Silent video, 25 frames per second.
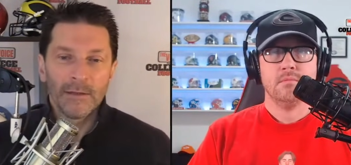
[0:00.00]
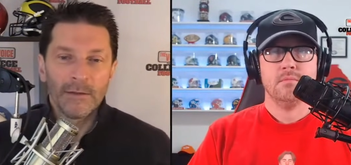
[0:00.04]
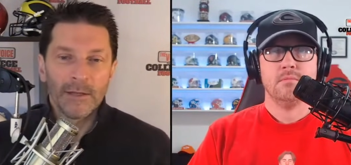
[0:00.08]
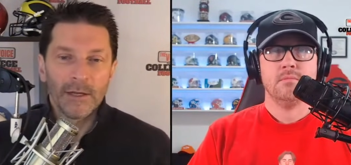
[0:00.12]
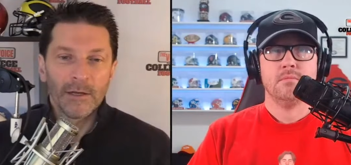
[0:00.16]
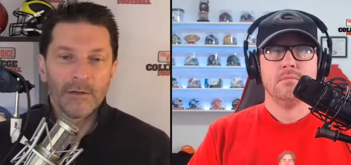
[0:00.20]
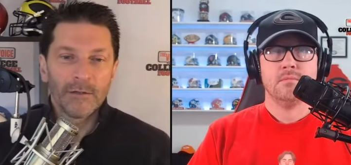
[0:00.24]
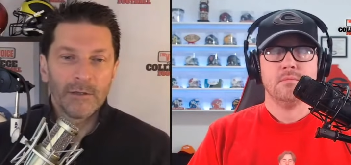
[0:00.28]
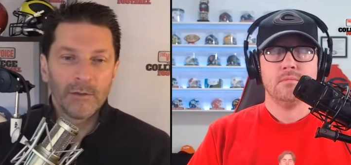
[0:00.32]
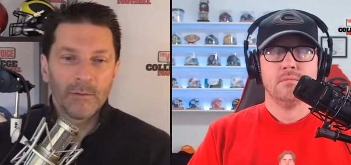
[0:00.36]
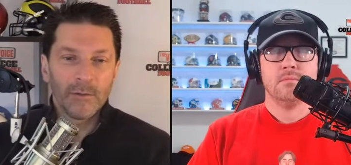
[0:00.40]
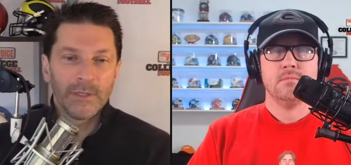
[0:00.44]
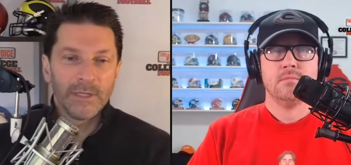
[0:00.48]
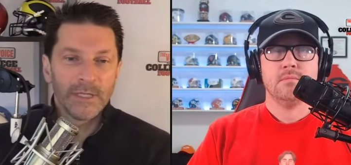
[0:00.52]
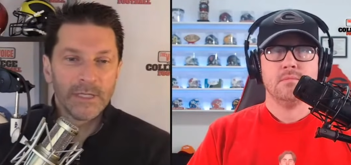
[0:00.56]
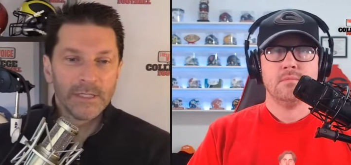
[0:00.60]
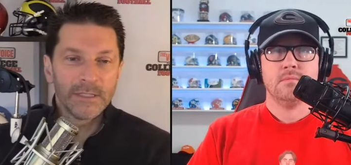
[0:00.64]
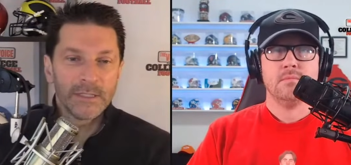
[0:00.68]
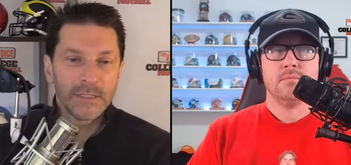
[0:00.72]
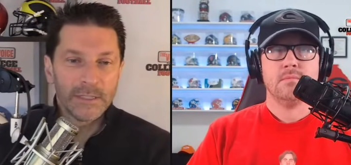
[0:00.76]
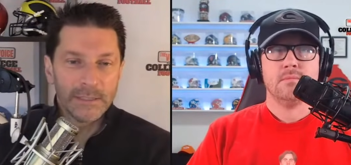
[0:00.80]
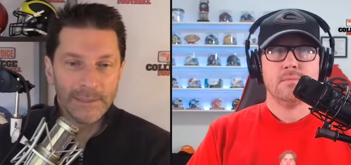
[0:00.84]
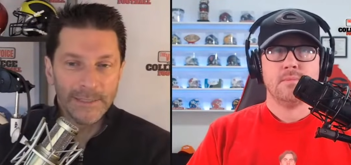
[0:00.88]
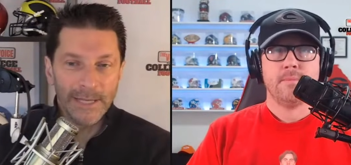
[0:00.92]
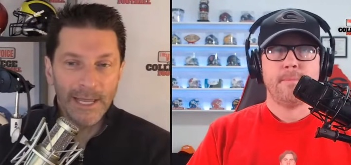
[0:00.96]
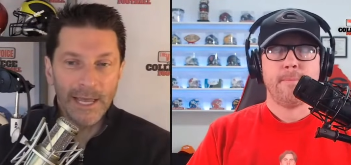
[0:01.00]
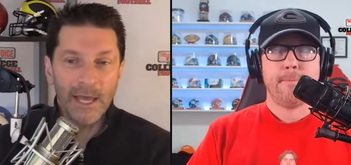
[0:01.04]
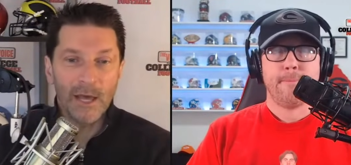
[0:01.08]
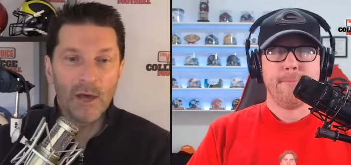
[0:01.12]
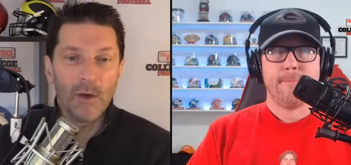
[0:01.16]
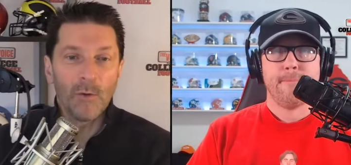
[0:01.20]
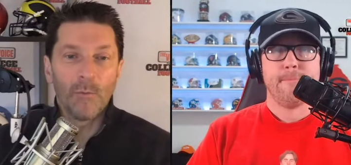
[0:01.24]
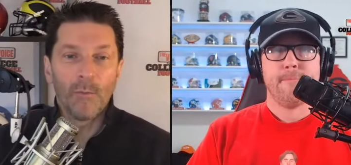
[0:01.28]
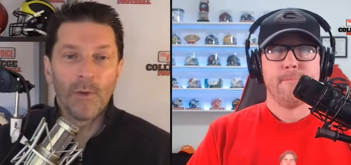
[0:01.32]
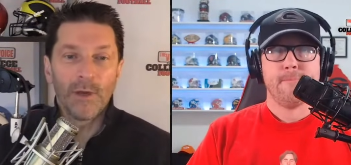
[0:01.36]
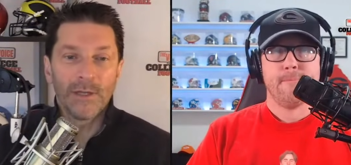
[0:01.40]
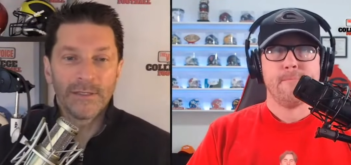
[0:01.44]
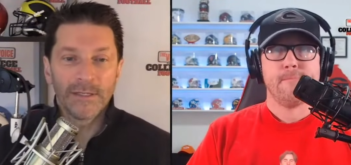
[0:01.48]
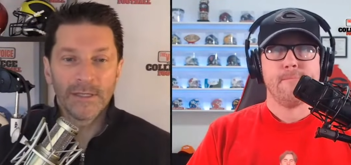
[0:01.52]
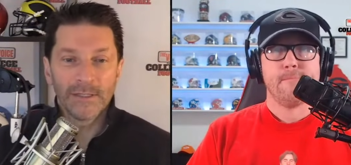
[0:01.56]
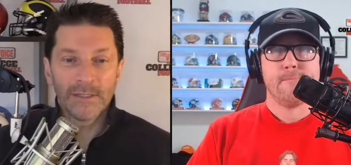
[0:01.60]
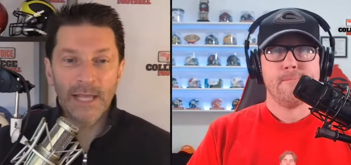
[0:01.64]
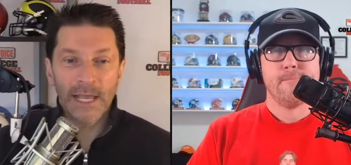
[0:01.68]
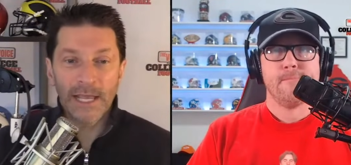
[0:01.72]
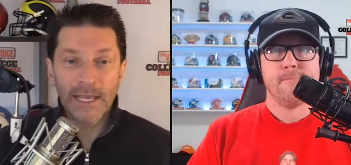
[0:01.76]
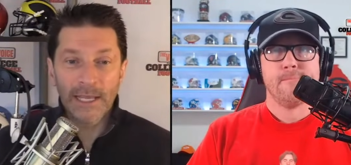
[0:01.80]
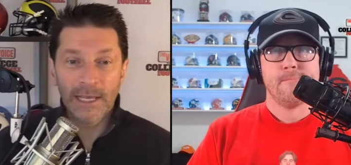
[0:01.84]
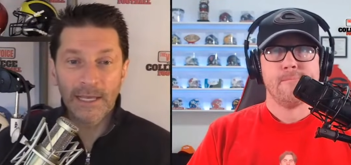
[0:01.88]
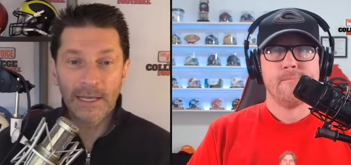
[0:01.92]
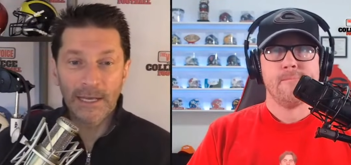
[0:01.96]
Speaker 1: they're doing this now, but to
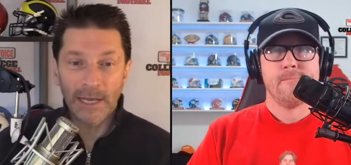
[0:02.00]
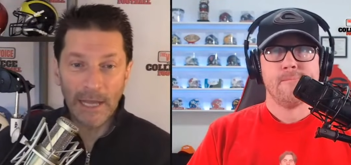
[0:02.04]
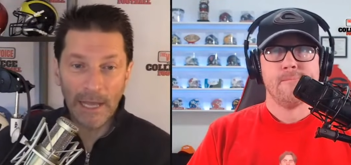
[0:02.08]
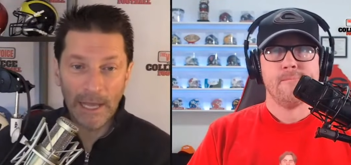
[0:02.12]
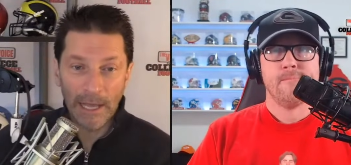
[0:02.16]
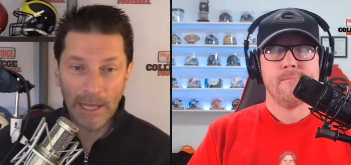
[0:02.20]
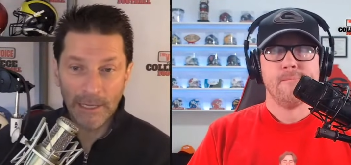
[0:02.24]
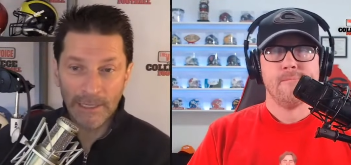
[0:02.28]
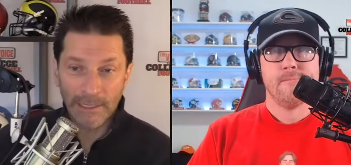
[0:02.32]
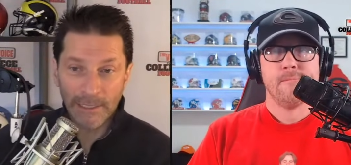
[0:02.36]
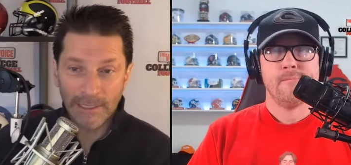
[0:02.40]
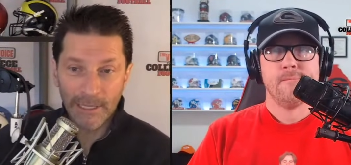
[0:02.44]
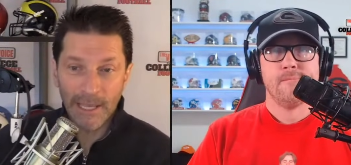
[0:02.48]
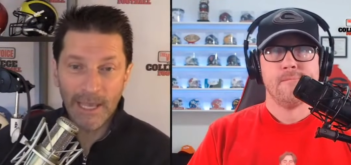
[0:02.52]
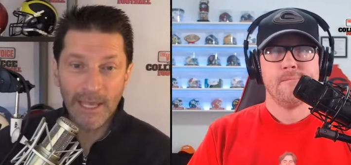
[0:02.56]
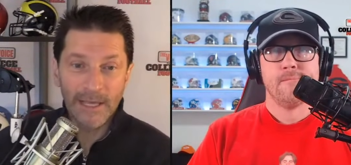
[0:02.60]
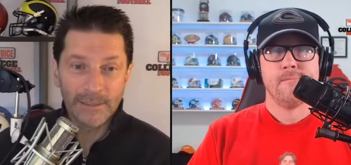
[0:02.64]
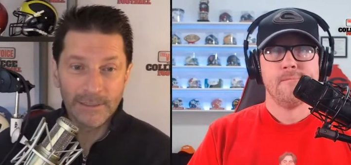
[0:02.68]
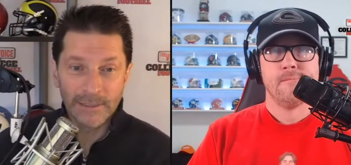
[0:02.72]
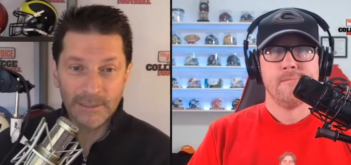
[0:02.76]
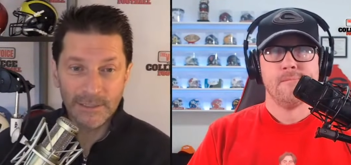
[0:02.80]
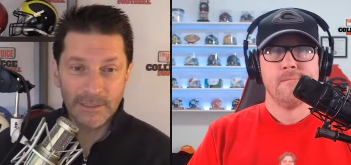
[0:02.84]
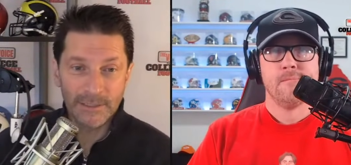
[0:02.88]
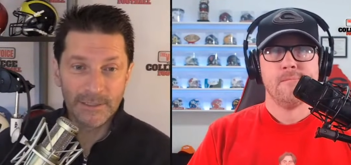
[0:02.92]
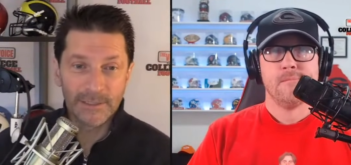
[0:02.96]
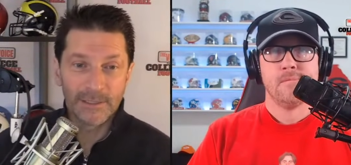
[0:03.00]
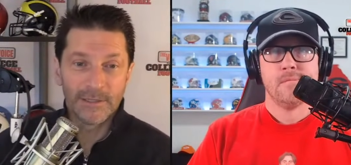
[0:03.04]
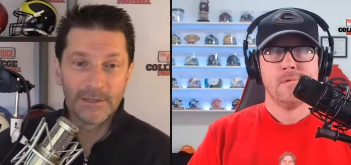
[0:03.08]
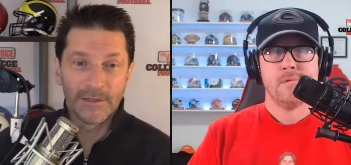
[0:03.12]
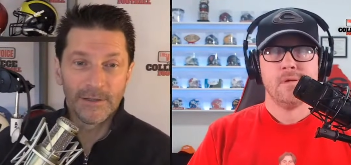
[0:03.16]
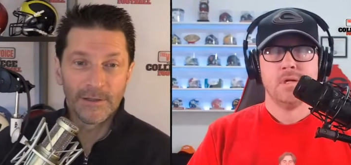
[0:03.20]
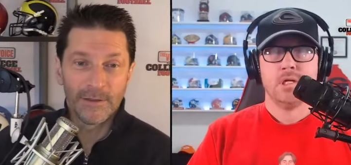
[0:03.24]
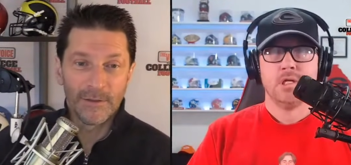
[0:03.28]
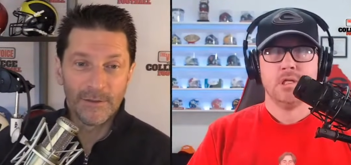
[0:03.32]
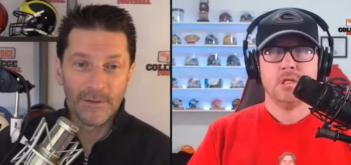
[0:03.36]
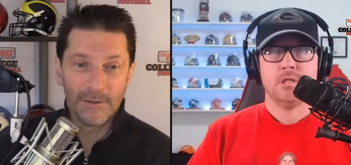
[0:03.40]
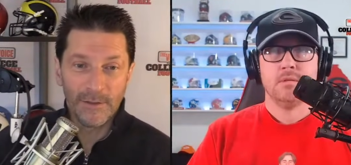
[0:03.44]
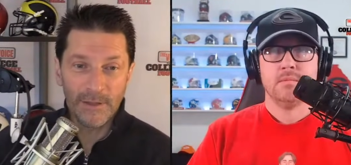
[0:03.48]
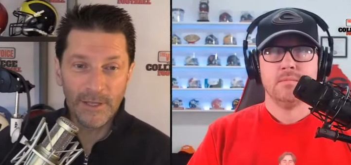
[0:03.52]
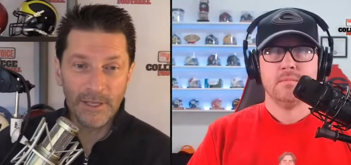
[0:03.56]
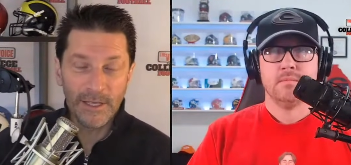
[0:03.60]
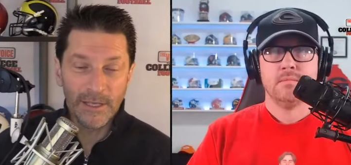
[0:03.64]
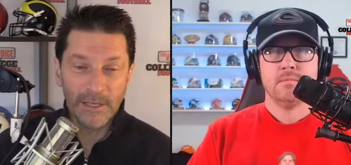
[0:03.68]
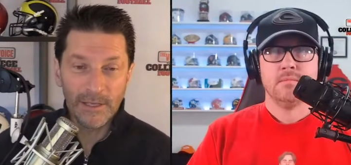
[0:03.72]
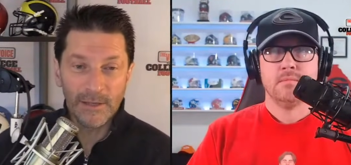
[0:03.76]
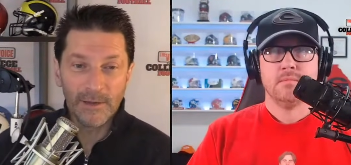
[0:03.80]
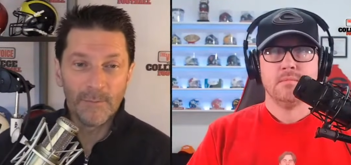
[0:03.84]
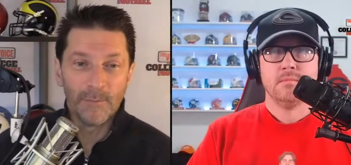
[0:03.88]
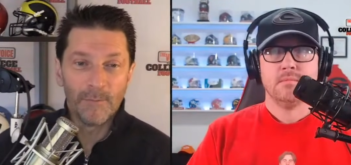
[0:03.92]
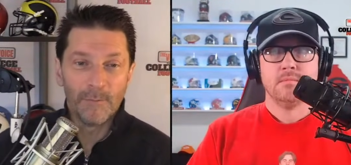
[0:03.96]
take it against
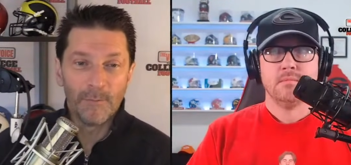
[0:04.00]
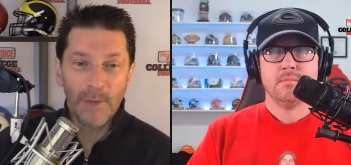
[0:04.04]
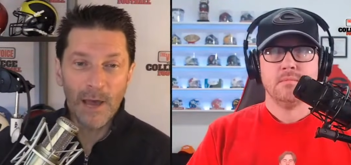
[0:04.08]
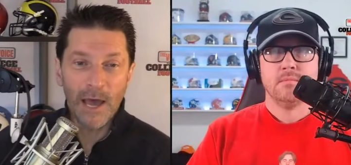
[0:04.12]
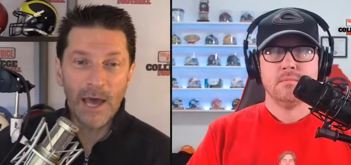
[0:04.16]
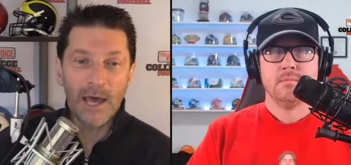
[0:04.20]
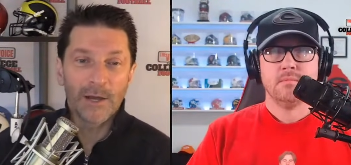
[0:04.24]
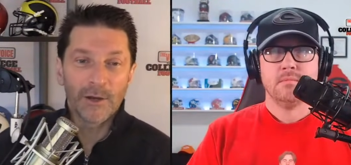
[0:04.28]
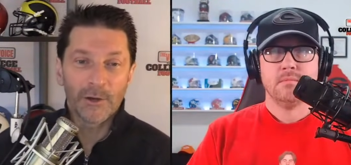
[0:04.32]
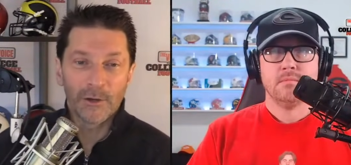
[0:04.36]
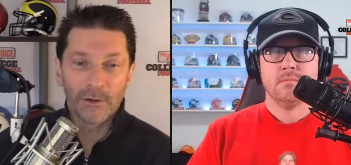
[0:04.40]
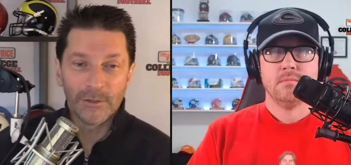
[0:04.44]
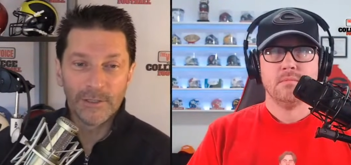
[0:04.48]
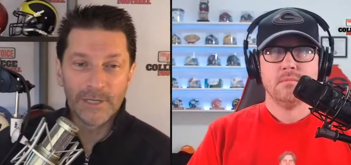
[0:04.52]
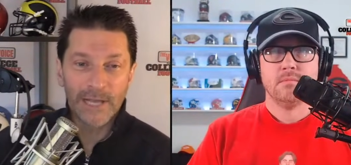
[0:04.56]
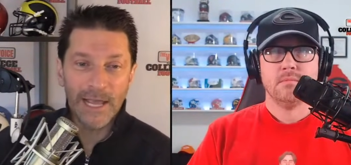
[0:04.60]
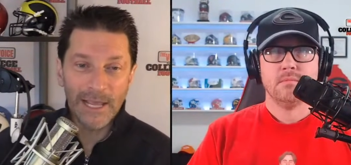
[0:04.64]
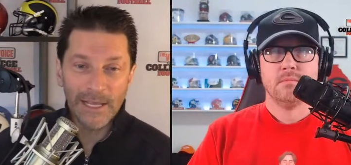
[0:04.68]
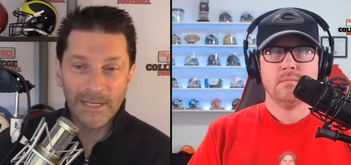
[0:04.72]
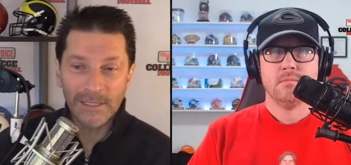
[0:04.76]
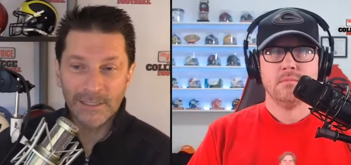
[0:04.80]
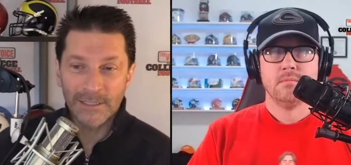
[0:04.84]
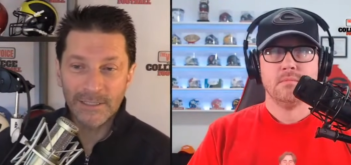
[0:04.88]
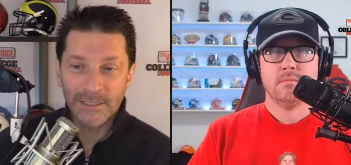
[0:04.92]
the modern day